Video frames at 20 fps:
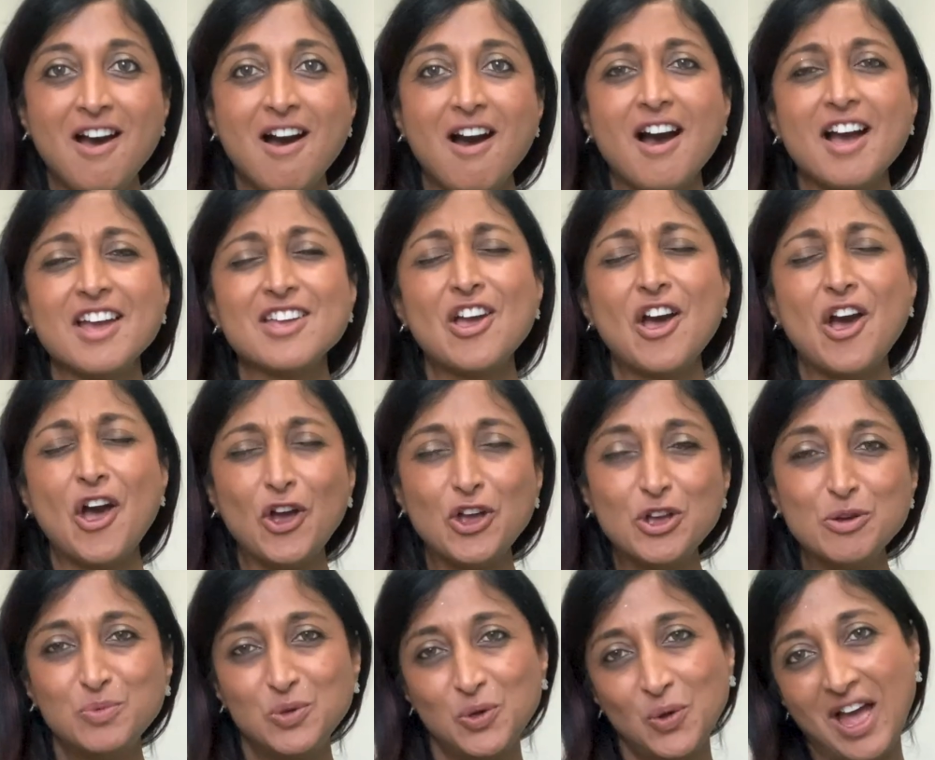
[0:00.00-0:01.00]
I
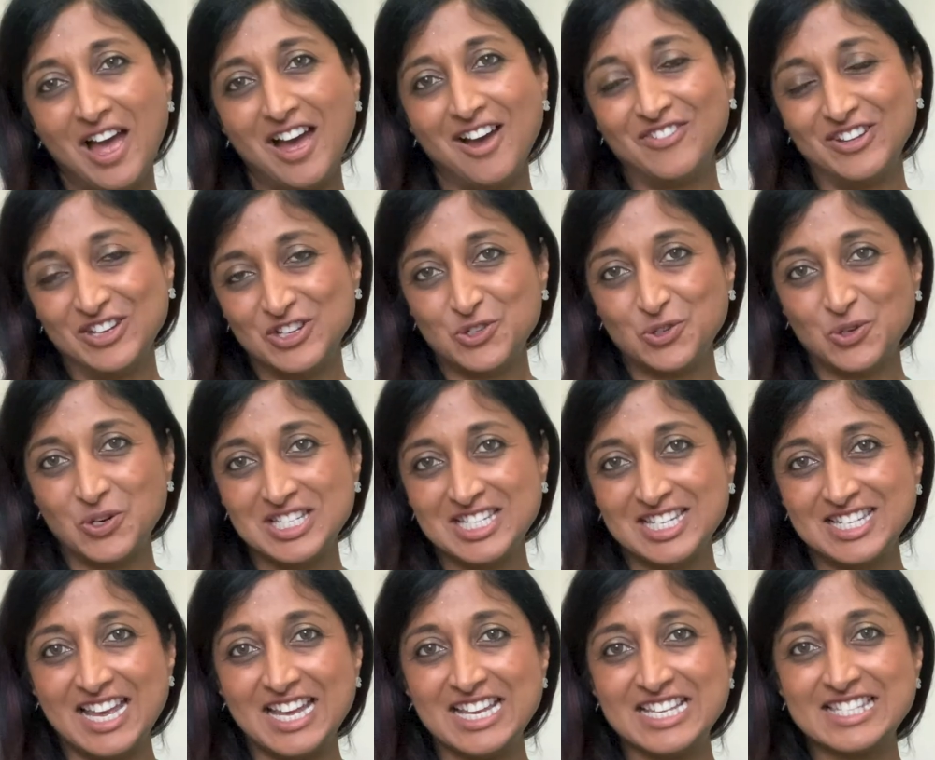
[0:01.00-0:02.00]
hope you have enjoyed
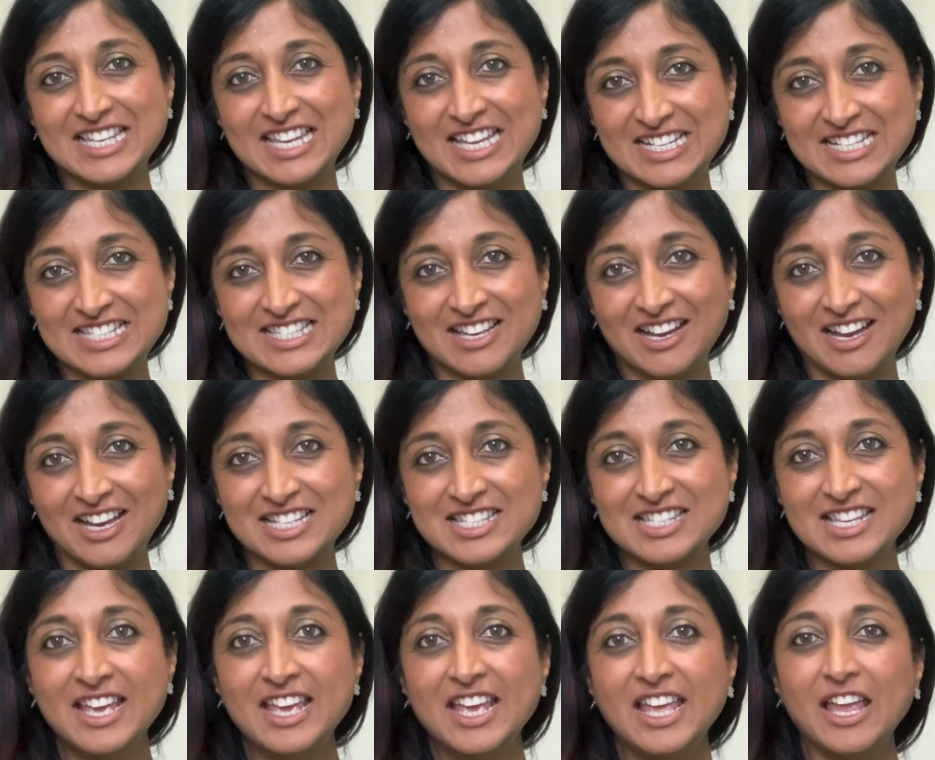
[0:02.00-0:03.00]
today's insights.